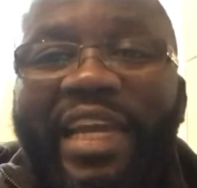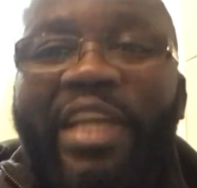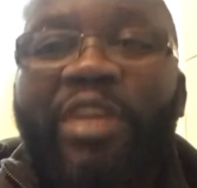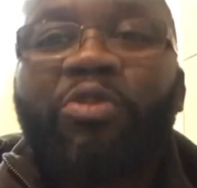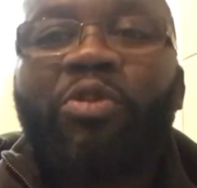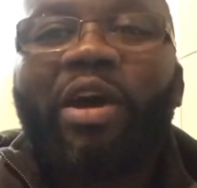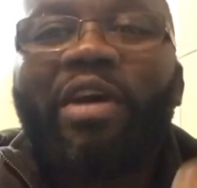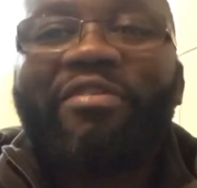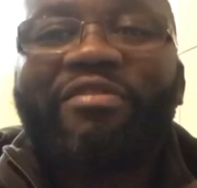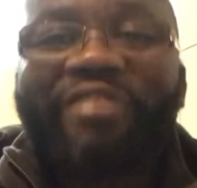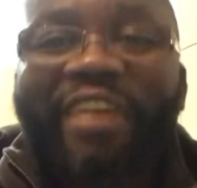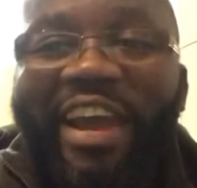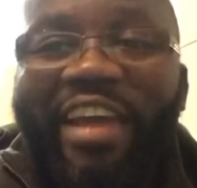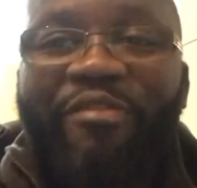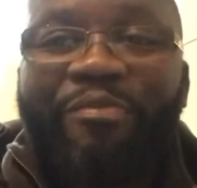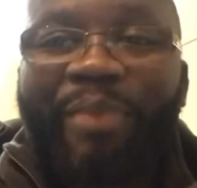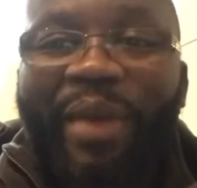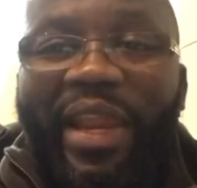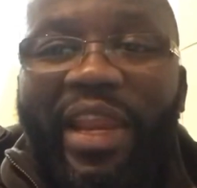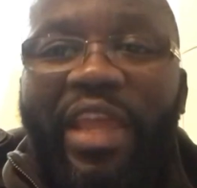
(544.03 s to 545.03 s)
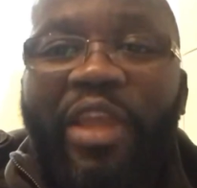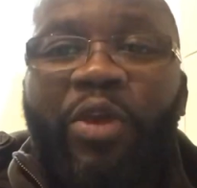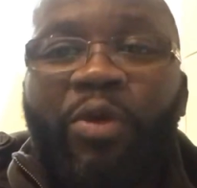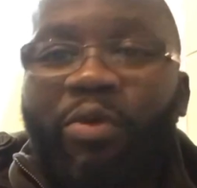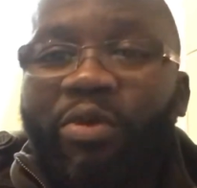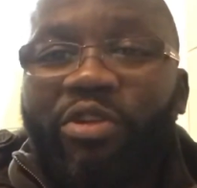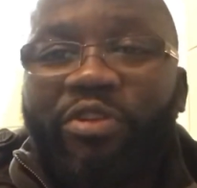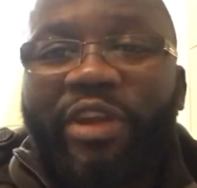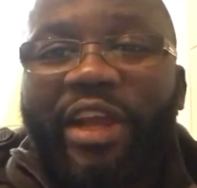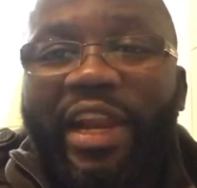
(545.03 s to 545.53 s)
it to a 5 penny, you
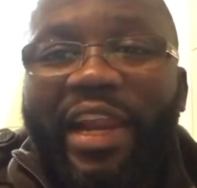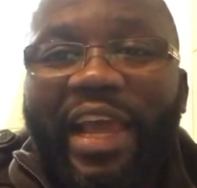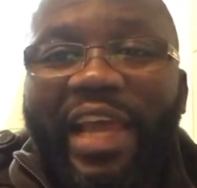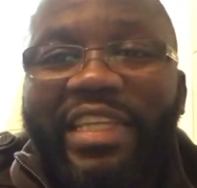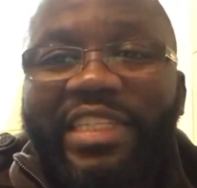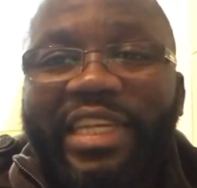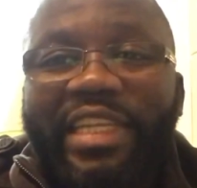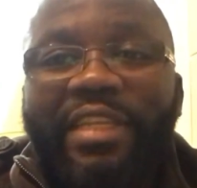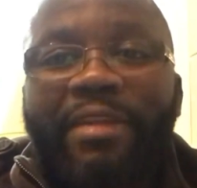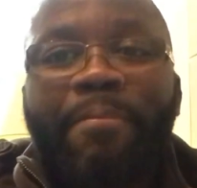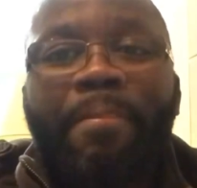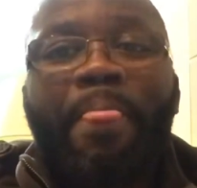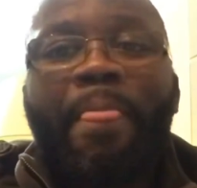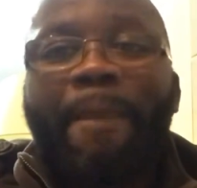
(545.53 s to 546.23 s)
wouldn't realize it.